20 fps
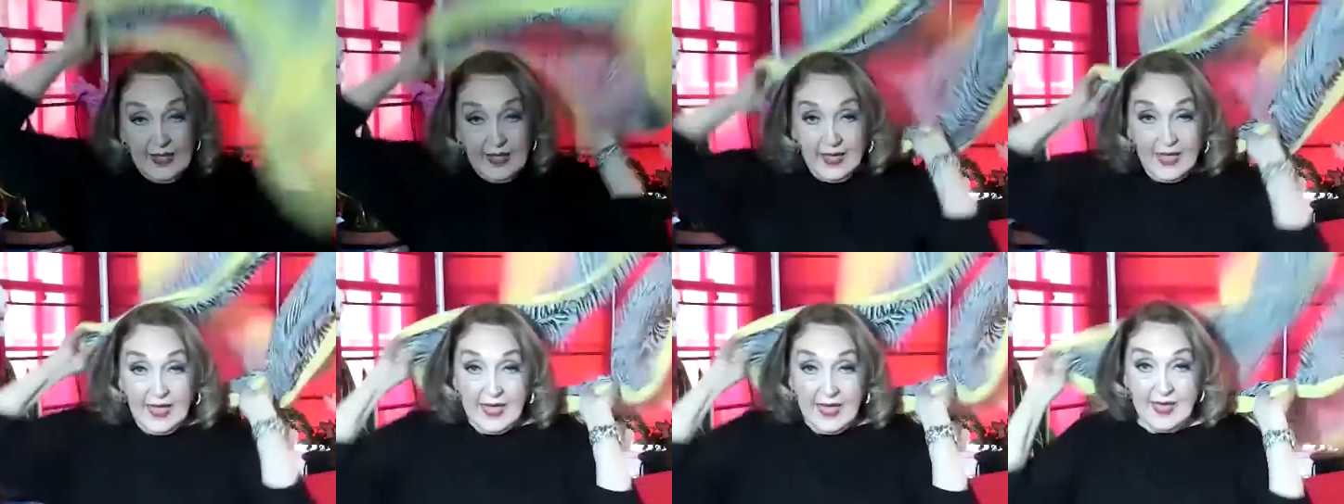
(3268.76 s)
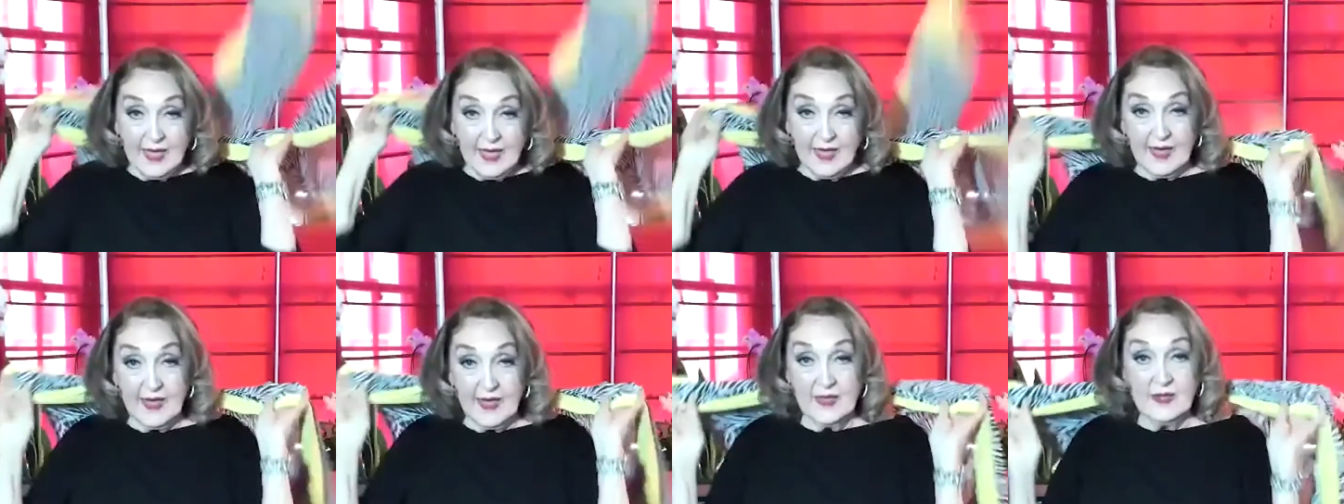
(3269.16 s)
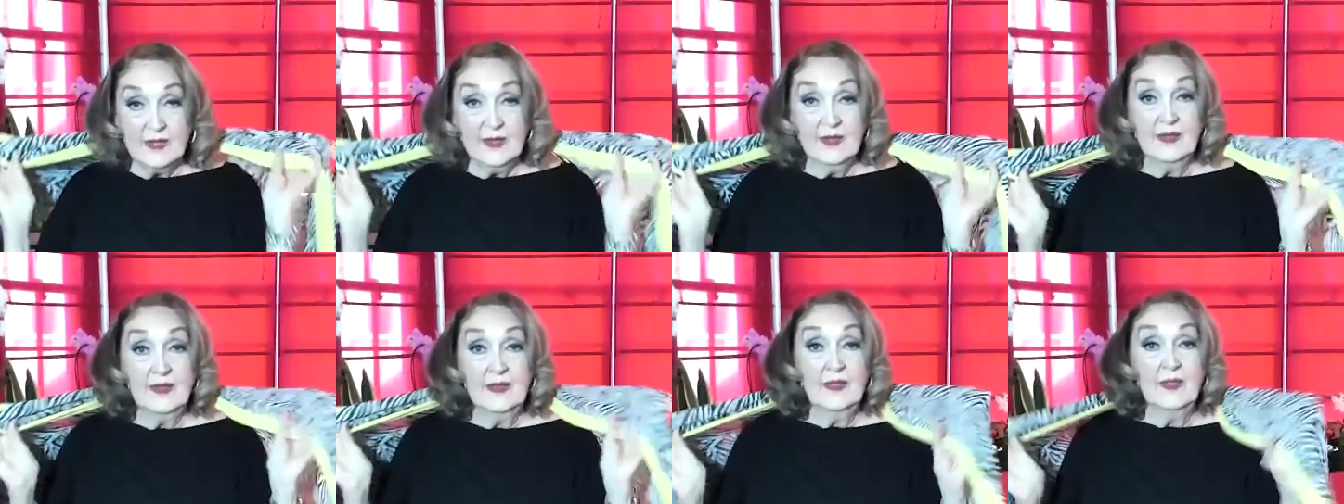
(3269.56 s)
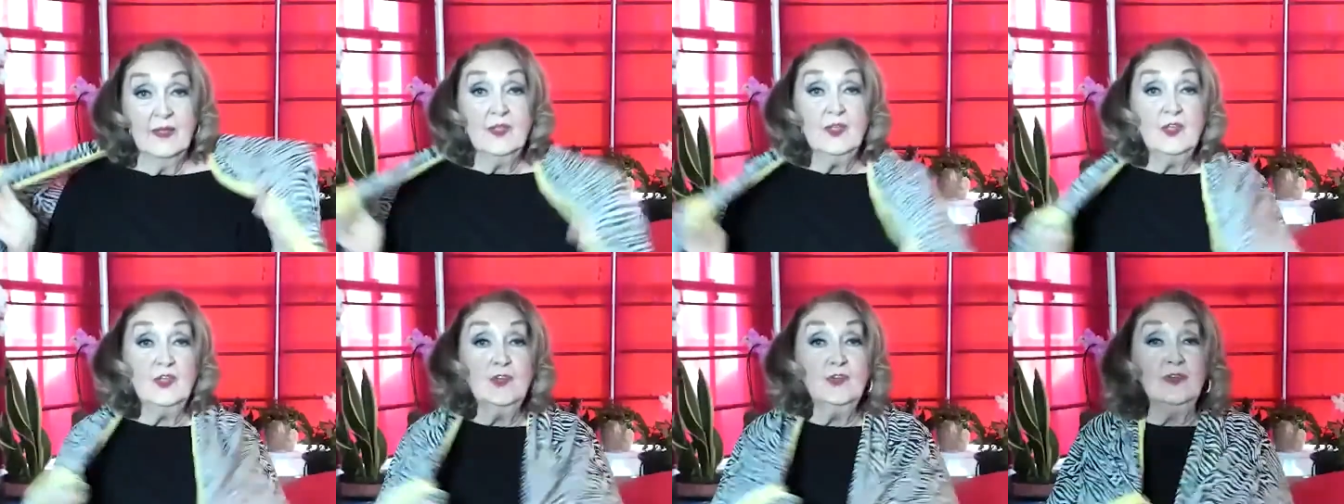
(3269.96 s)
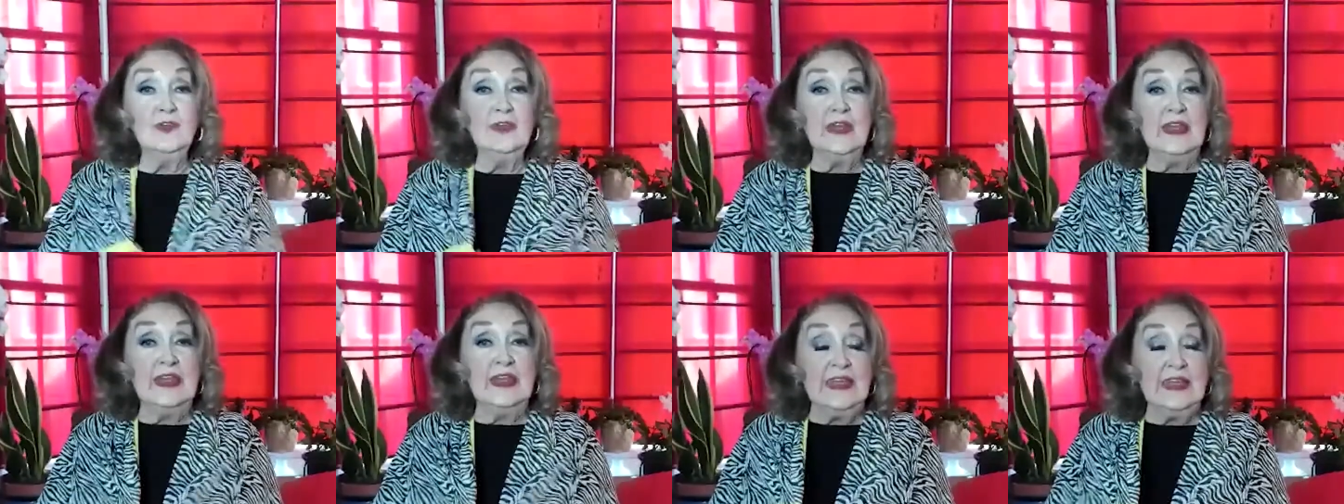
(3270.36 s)
and you
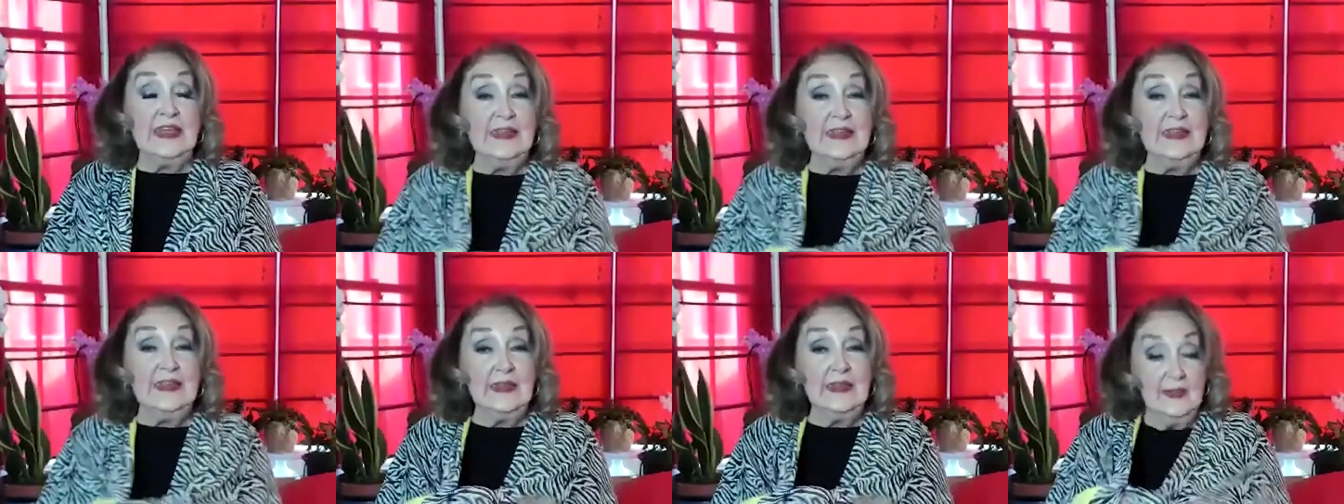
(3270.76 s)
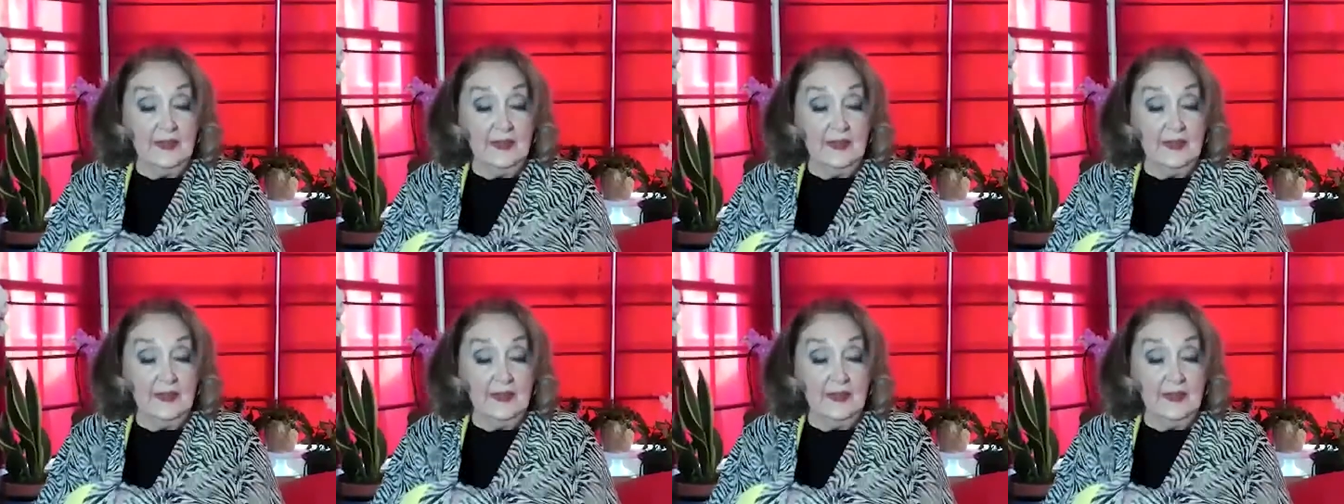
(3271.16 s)
need